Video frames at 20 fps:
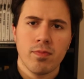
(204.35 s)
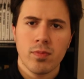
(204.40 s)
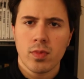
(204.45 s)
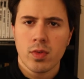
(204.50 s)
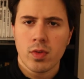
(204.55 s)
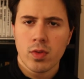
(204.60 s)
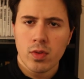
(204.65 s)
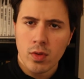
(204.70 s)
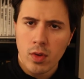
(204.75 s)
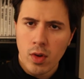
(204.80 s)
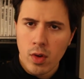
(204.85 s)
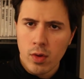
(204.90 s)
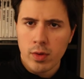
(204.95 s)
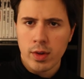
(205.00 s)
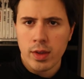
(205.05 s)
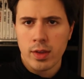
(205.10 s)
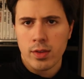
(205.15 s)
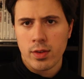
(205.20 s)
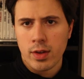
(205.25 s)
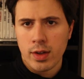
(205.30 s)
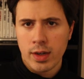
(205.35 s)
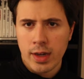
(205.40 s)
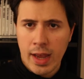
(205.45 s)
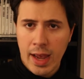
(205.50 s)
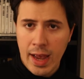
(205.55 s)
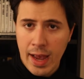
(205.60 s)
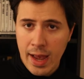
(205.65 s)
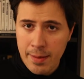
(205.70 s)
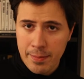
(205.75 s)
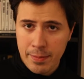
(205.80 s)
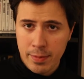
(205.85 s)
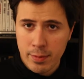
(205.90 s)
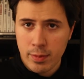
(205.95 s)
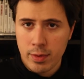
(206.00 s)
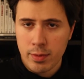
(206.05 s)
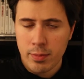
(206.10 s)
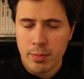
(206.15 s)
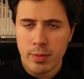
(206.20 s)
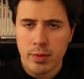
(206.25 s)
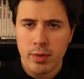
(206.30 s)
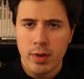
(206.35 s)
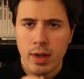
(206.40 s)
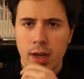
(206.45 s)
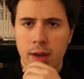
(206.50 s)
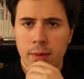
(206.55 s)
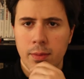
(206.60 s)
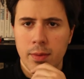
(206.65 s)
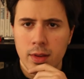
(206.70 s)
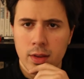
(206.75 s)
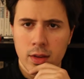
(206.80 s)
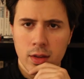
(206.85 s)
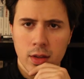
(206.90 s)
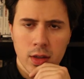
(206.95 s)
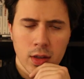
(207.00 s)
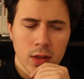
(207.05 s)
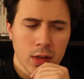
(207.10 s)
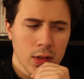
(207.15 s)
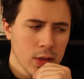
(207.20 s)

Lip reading: slowly starting to happen with Blue Diamond.